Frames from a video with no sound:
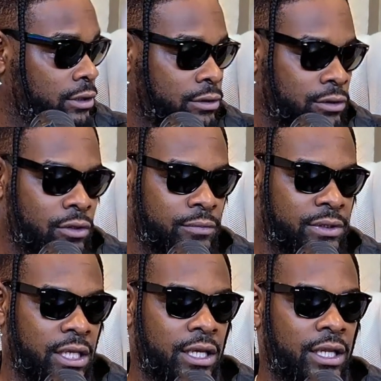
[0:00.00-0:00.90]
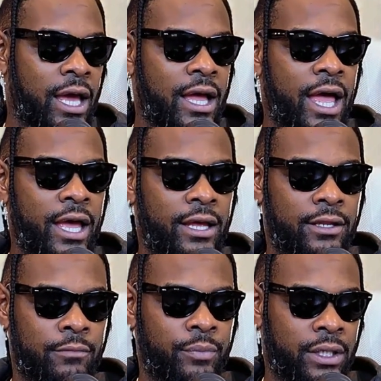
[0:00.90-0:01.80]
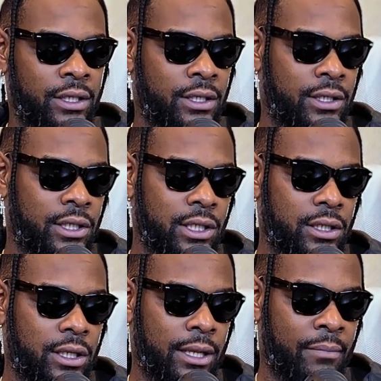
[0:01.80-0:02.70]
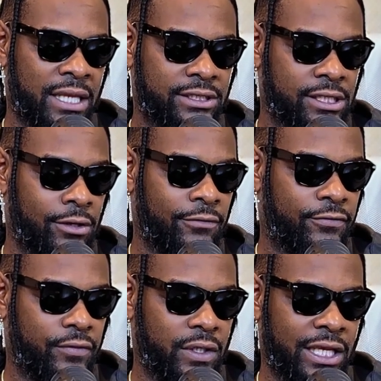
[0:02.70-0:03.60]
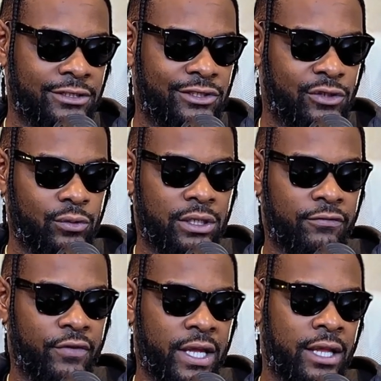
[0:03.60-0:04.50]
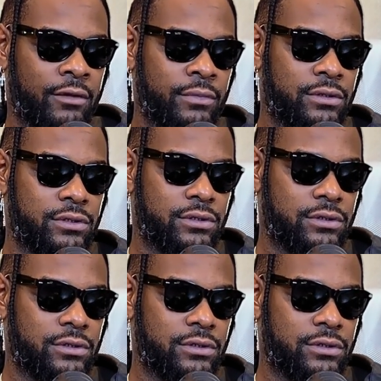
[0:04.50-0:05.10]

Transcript: You know what I'm saying? I had to be myself in 2 different elements.